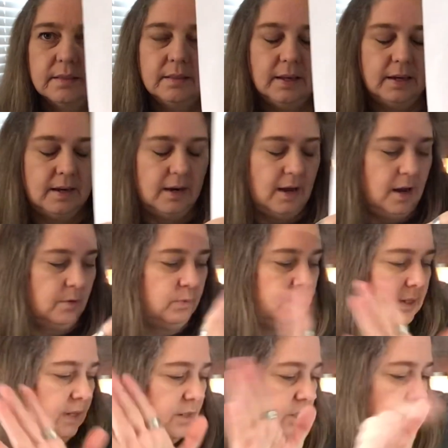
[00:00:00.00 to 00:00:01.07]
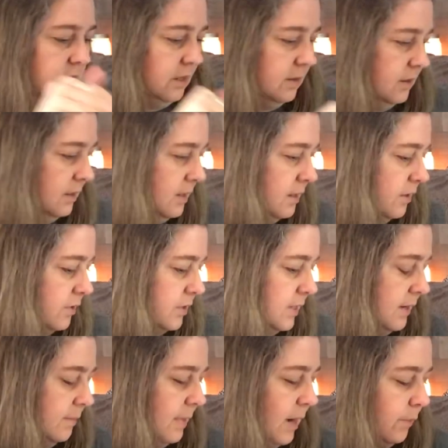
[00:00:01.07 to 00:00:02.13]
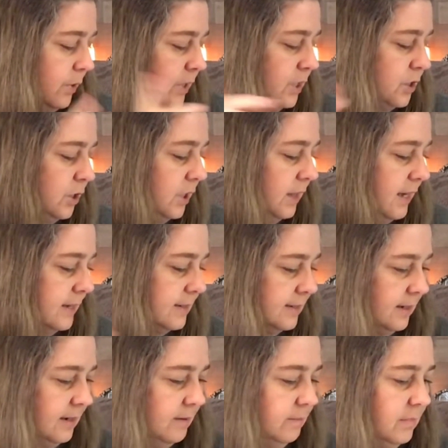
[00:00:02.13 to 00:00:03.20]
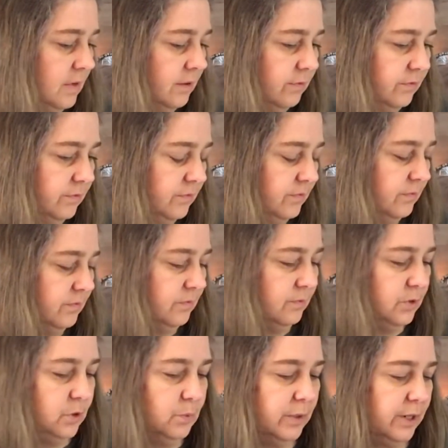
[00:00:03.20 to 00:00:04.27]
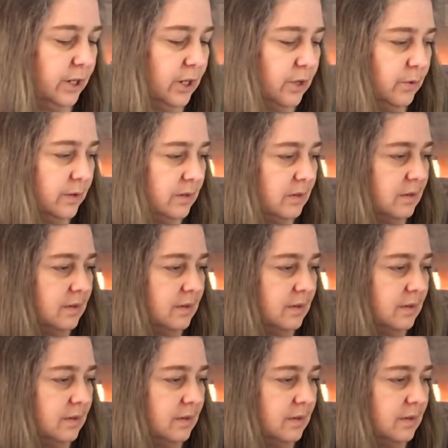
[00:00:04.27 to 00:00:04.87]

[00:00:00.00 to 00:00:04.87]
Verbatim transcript: And I'll read that to y'all another time. I wrote it to you last time if you want to go and